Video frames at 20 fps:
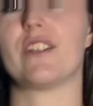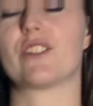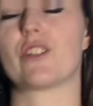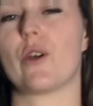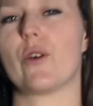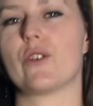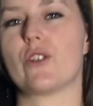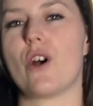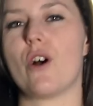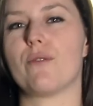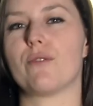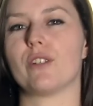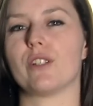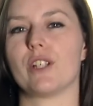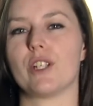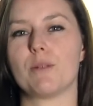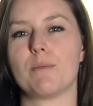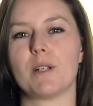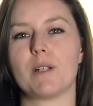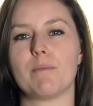it's going to offer a
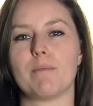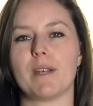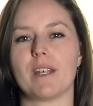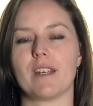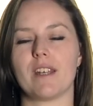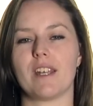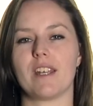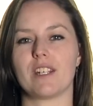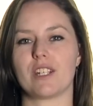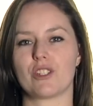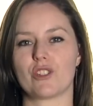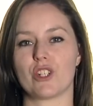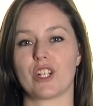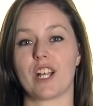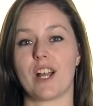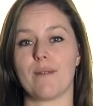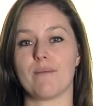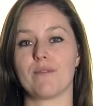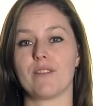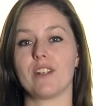little bit of extra
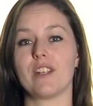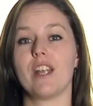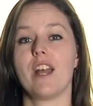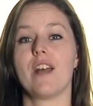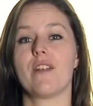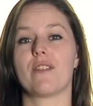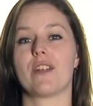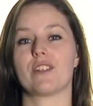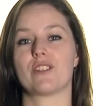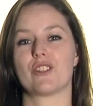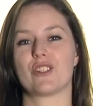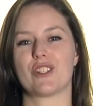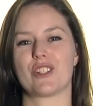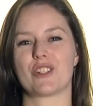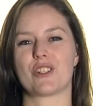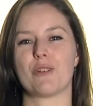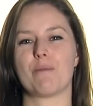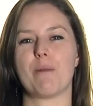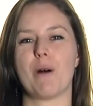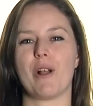comfort than
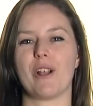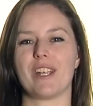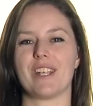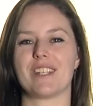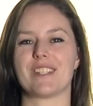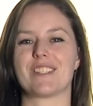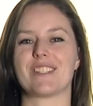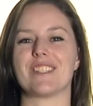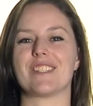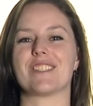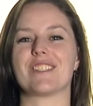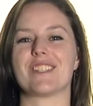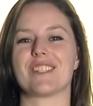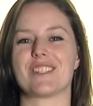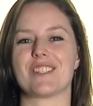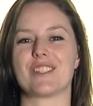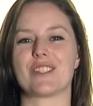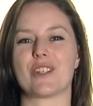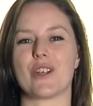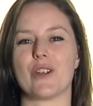traditional polyesters.
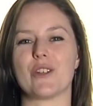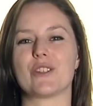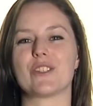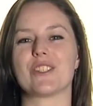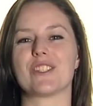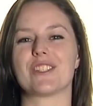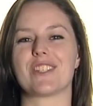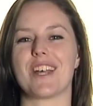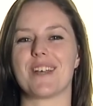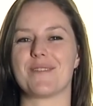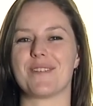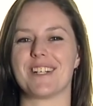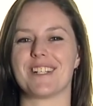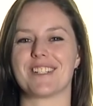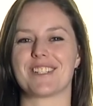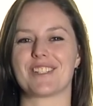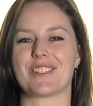This is Gosen Sidewinder